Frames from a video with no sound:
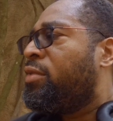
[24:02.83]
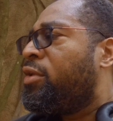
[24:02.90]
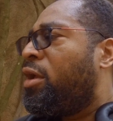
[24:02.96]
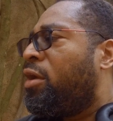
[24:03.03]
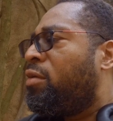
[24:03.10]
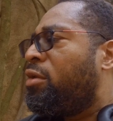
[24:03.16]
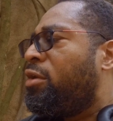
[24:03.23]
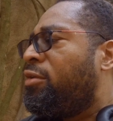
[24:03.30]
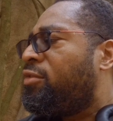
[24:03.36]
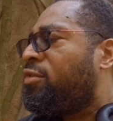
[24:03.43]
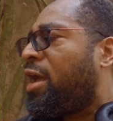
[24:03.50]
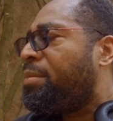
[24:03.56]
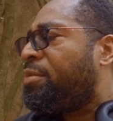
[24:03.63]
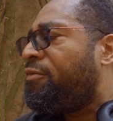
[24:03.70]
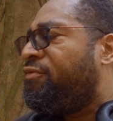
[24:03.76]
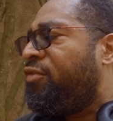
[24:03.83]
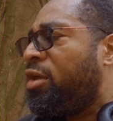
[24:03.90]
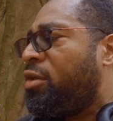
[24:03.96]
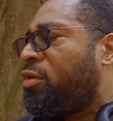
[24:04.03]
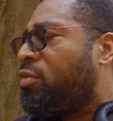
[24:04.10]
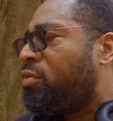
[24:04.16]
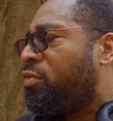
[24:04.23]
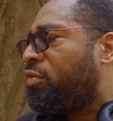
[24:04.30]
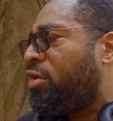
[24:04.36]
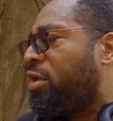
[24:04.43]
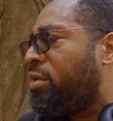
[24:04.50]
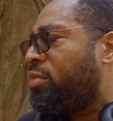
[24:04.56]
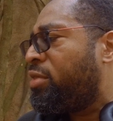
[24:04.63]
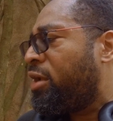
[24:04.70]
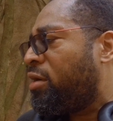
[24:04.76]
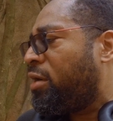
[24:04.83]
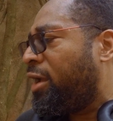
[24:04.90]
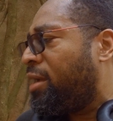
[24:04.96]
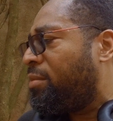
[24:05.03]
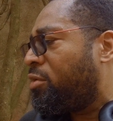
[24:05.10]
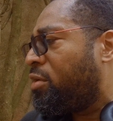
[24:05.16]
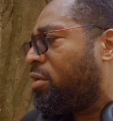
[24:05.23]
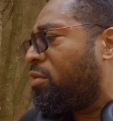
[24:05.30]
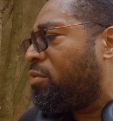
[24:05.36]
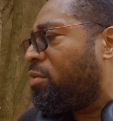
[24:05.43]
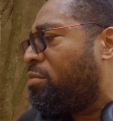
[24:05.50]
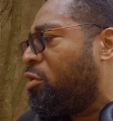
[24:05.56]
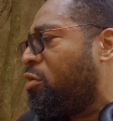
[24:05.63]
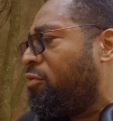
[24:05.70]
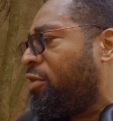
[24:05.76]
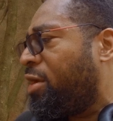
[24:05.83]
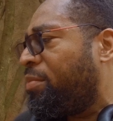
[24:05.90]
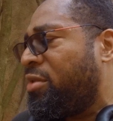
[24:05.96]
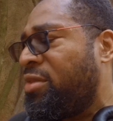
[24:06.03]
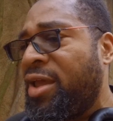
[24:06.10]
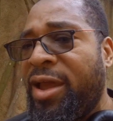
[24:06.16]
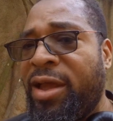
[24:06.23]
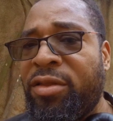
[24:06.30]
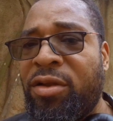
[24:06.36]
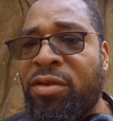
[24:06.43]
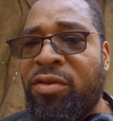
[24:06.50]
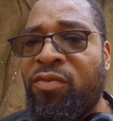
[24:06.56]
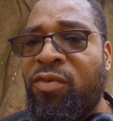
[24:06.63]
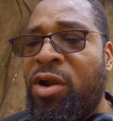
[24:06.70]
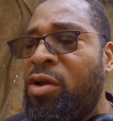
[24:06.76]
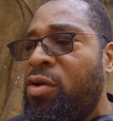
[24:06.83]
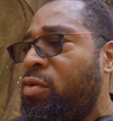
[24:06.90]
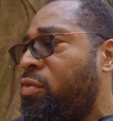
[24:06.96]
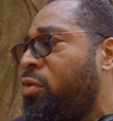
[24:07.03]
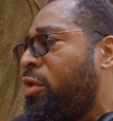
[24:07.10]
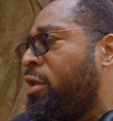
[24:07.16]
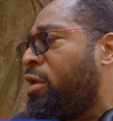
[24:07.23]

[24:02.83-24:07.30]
the only type of vehicles that are able to move up and down on the road